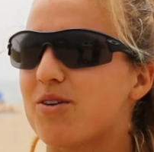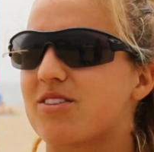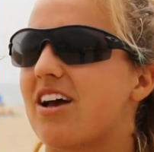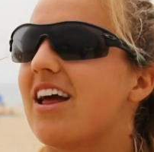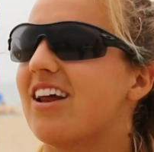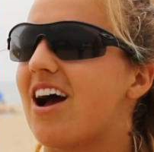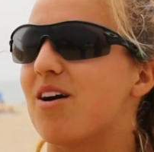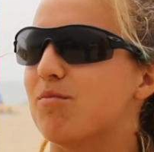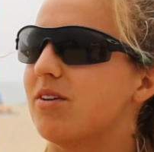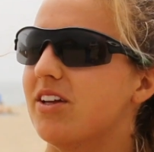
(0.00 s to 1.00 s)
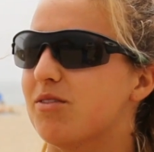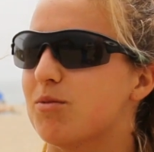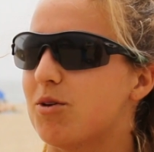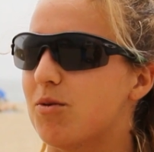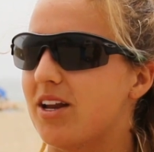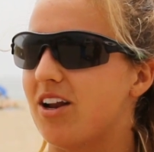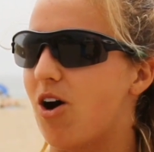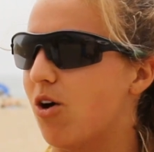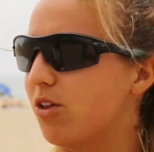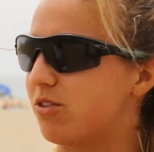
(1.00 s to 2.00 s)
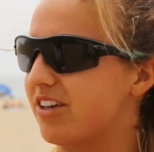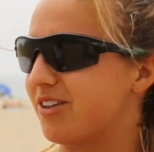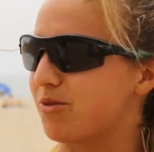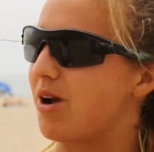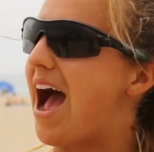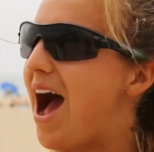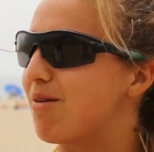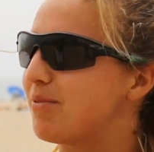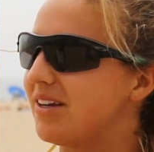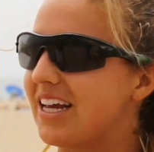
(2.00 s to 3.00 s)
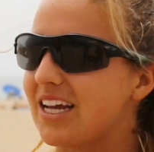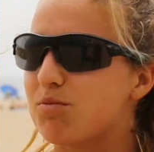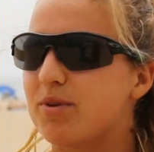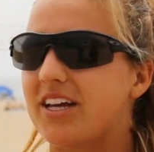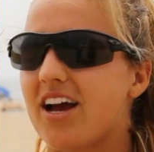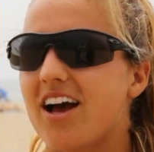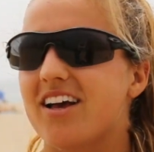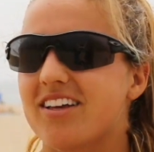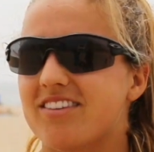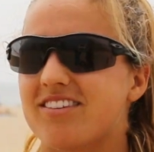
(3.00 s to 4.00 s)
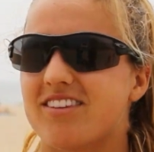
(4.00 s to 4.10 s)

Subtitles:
It was kind of unbelievable when all those things were happening because